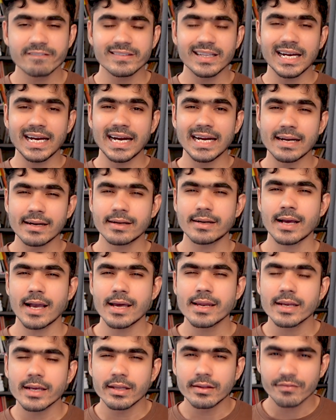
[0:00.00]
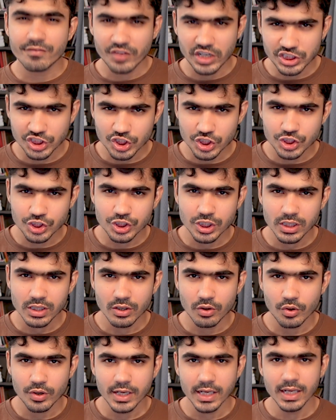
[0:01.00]
up the entire infrastructure,
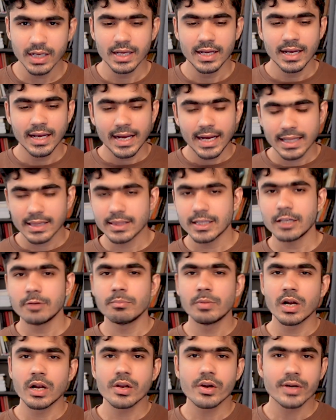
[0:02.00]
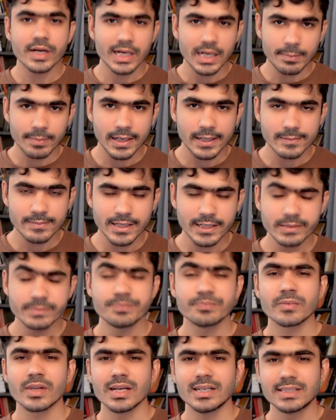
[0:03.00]
okay, and then build your data pipeline.
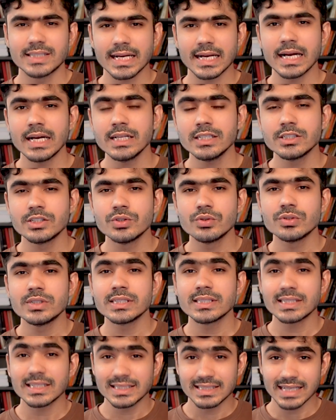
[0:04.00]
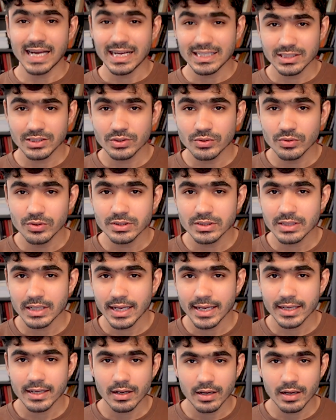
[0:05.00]
Second is using the SaaS tools like